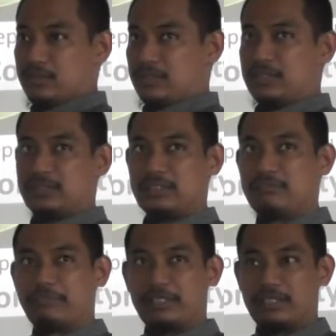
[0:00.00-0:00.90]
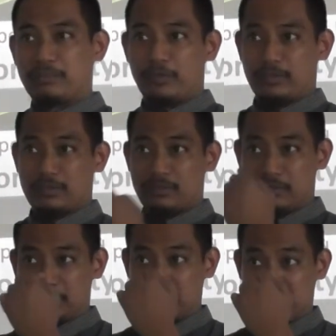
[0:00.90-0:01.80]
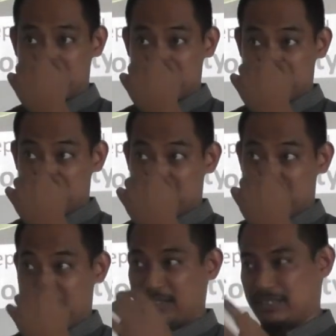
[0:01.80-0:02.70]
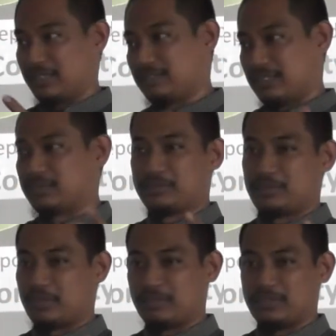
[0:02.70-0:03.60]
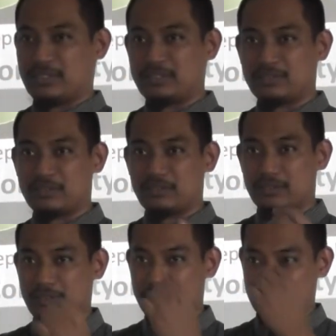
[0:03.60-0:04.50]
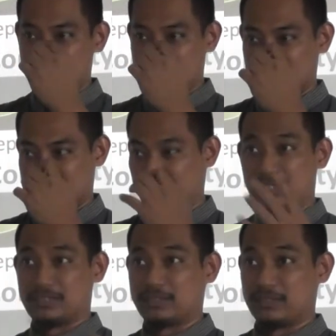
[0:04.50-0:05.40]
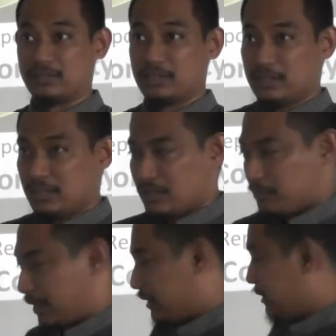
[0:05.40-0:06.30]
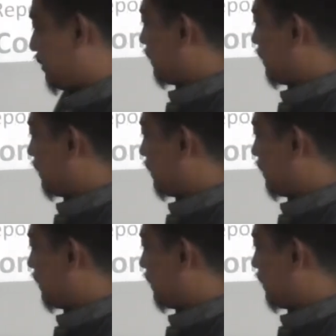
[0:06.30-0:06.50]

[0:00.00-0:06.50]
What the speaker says: it doesn't affect their report. Meaning that chapter it is not necessary. But